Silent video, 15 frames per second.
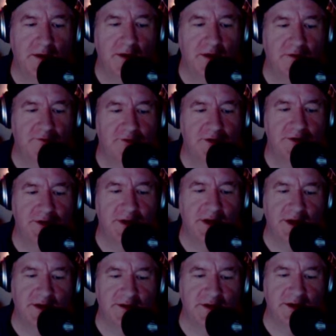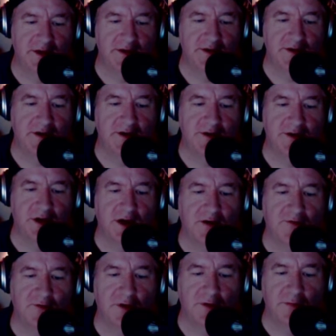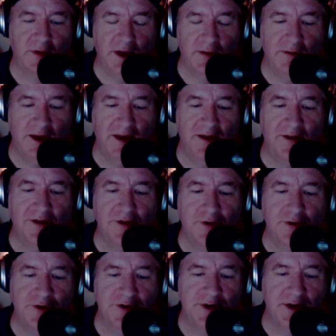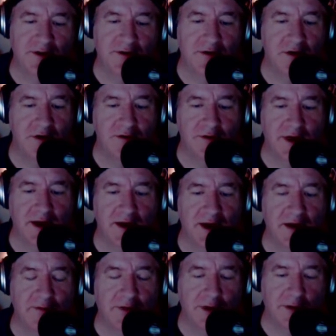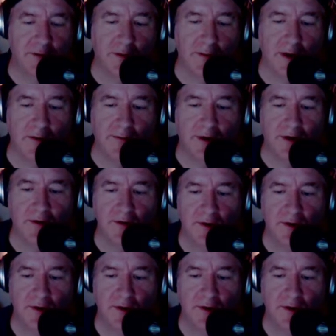The first of the incidents starts off with me being thirsty or hungry. I can't really remember.